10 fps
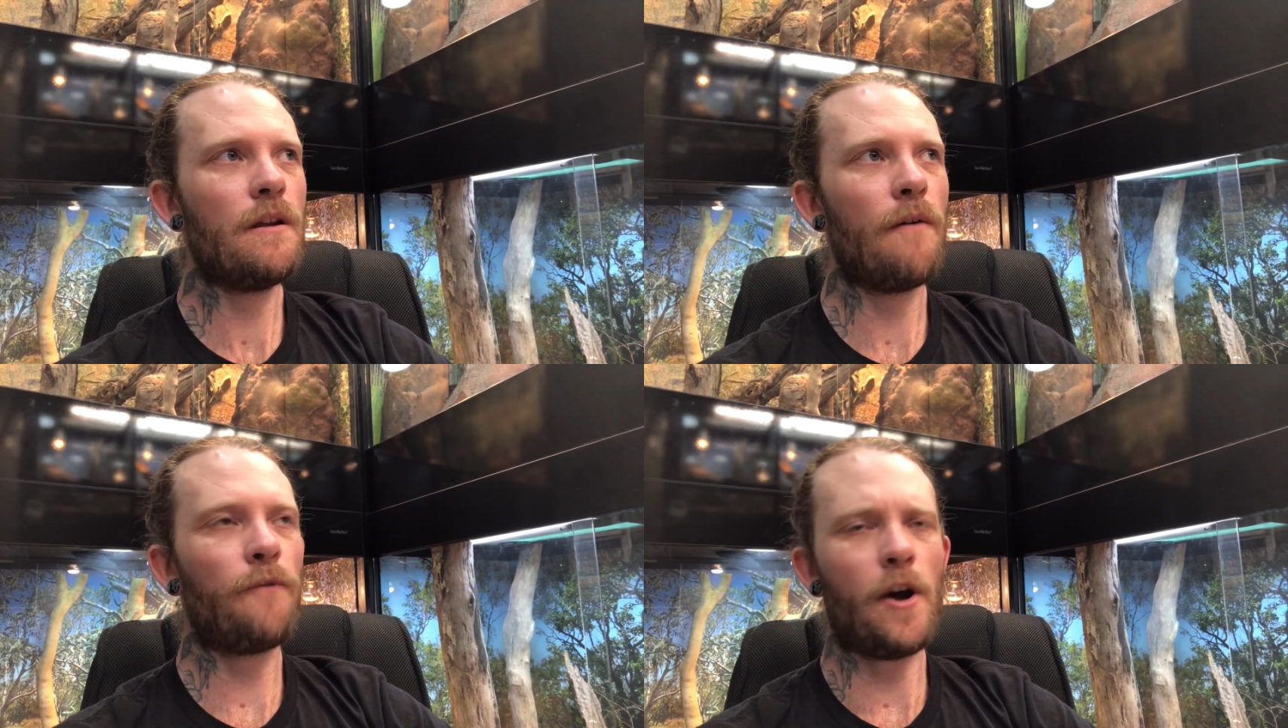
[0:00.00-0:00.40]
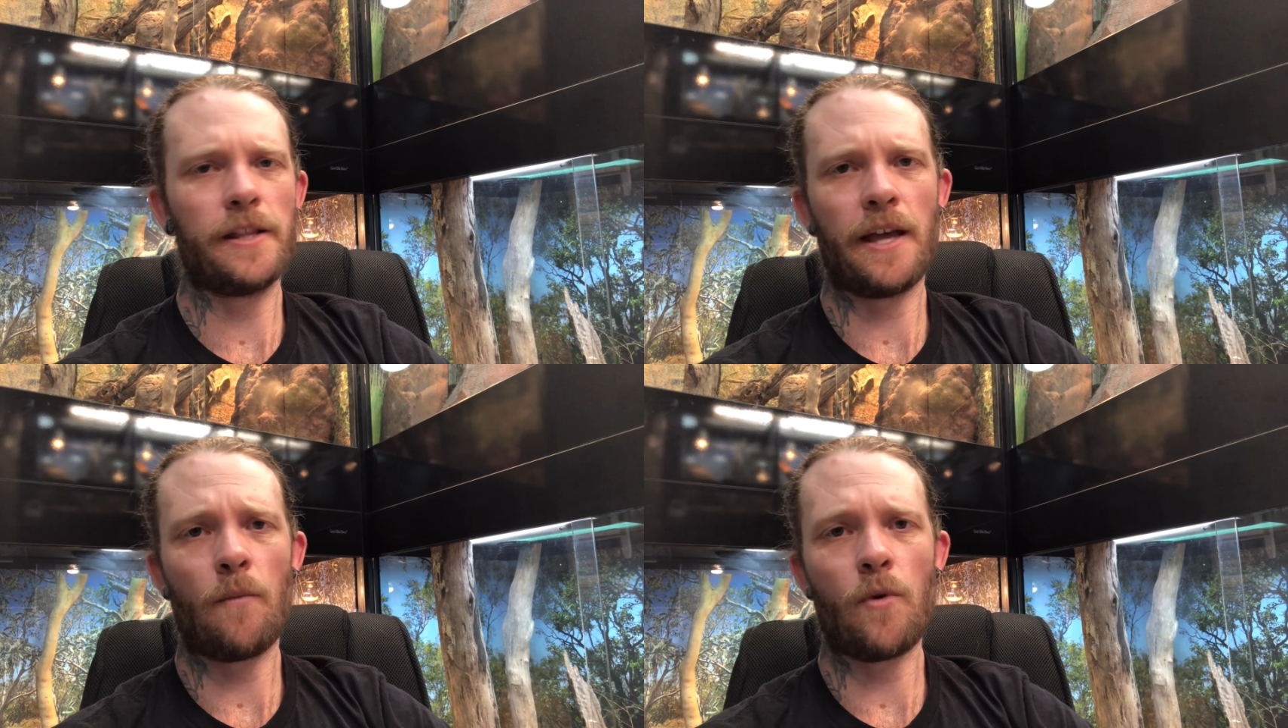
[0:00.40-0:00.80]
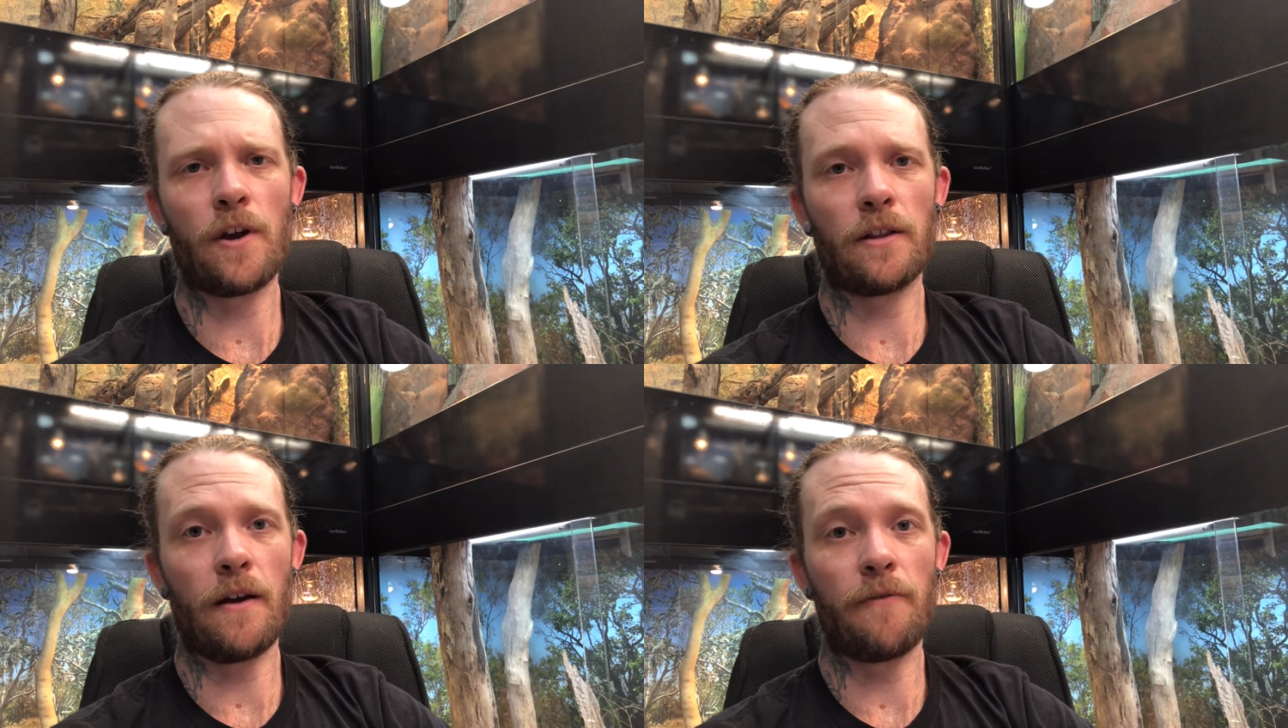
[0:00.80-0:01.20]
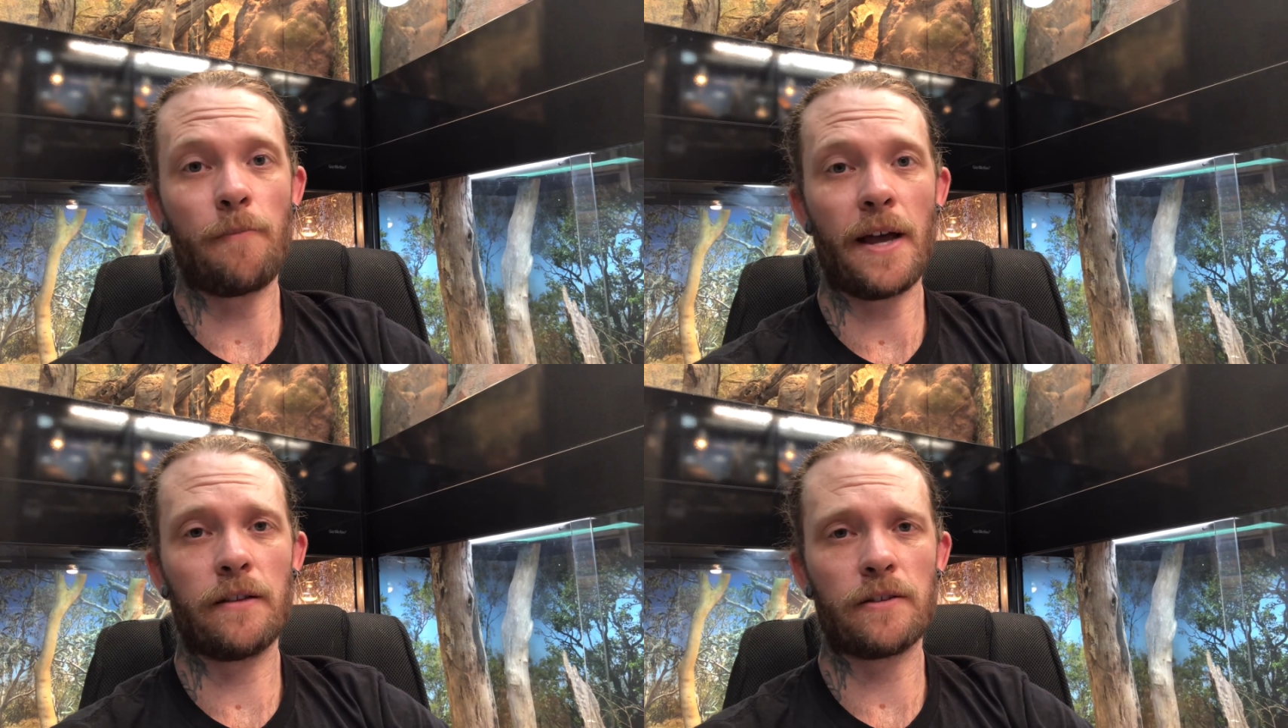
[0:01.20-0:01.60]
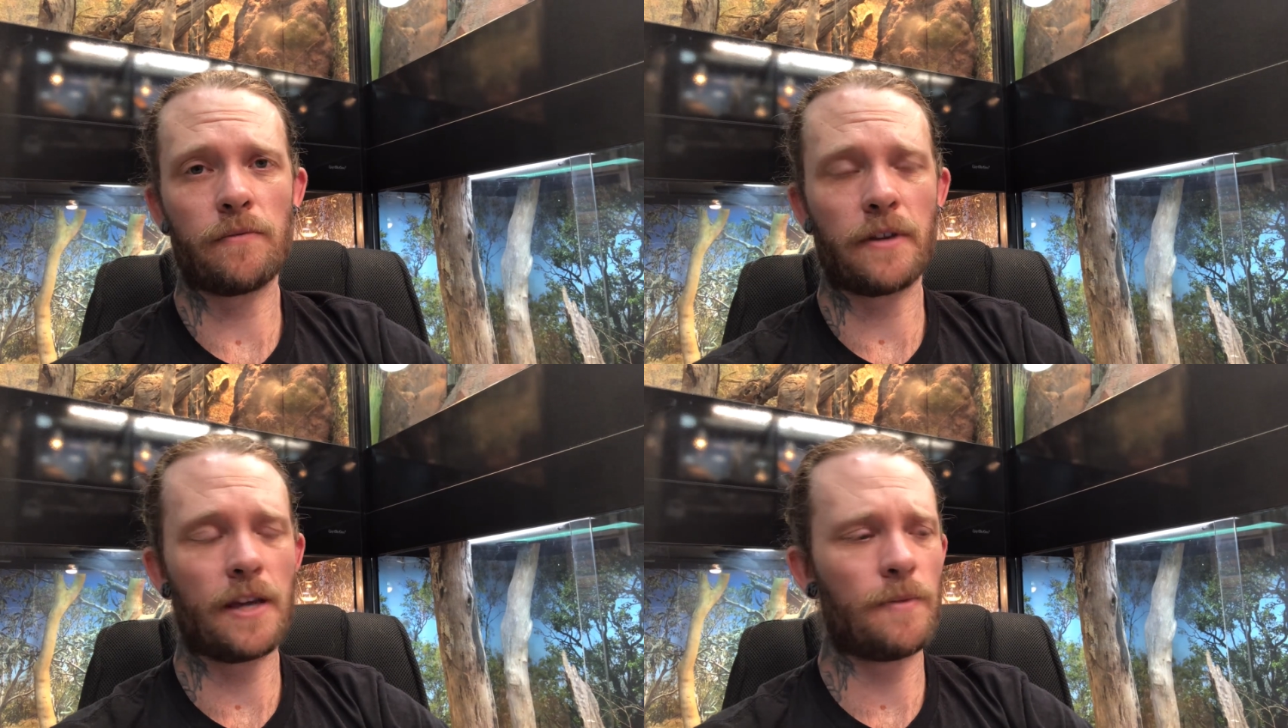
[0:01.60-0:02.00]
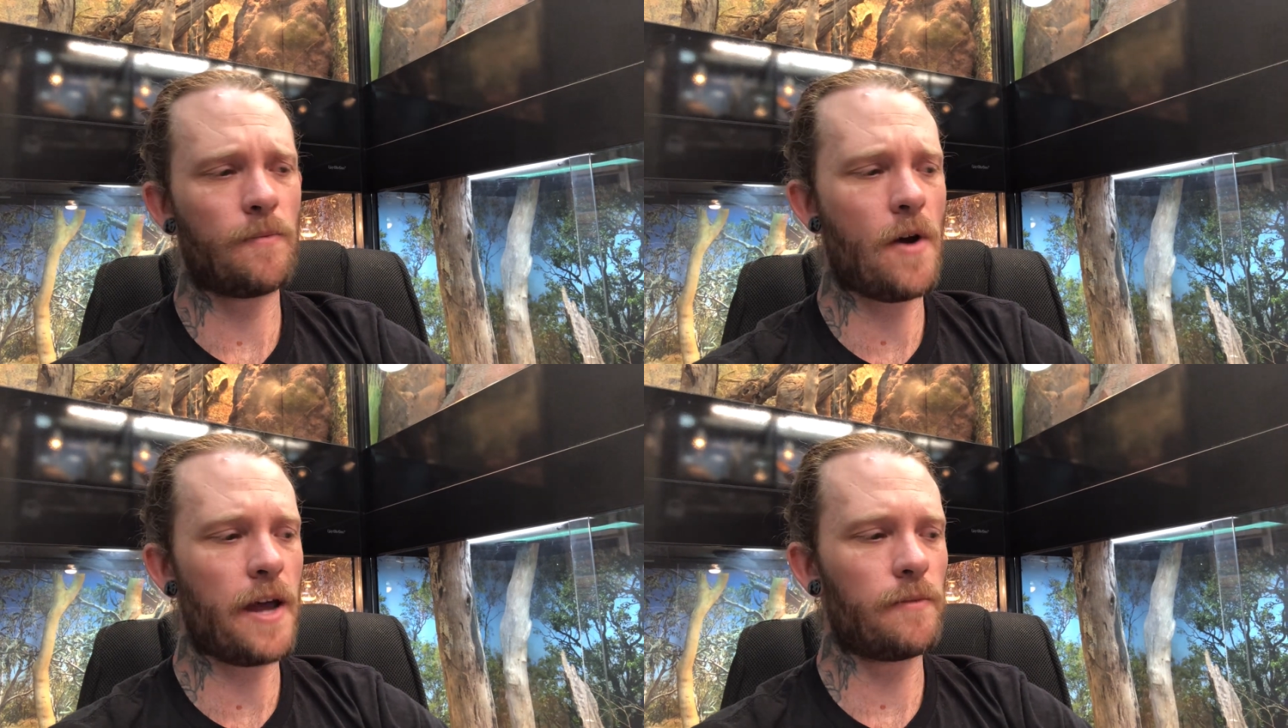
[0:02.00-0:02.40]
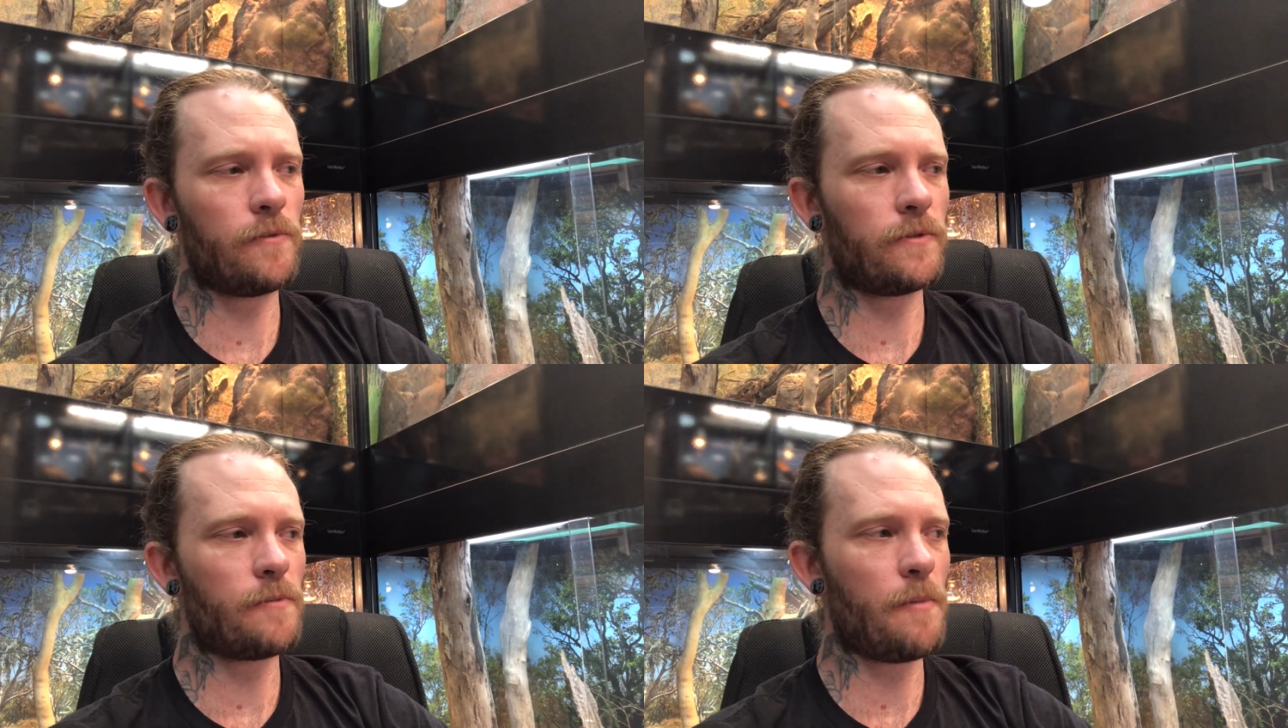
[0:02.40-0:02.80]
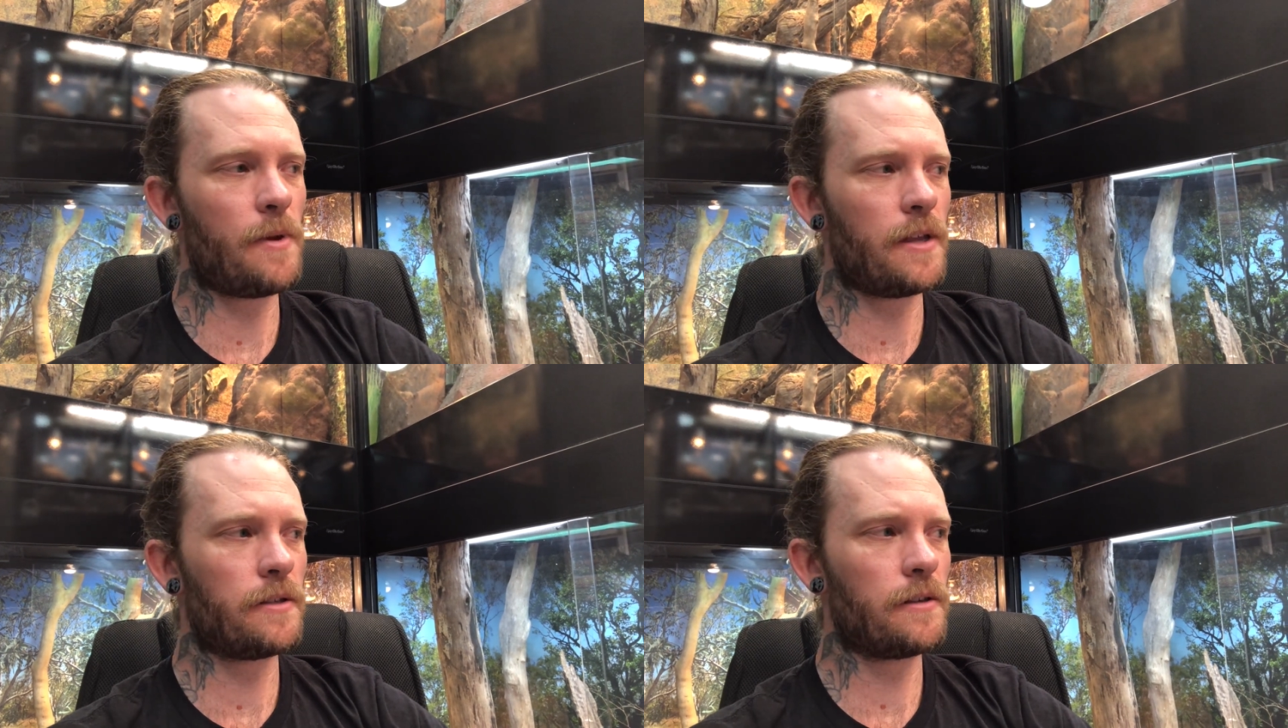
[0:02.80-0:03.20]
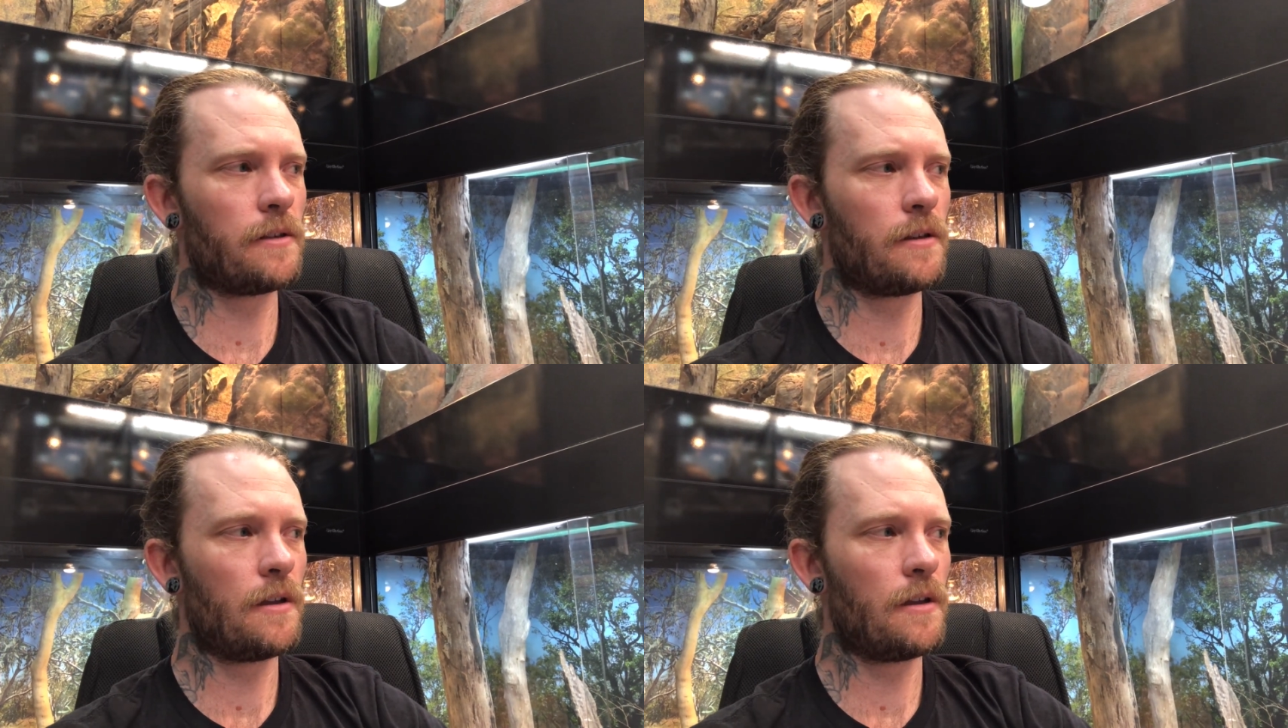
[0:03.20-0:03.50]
finding that work-life balance with keeping my animals and my pets,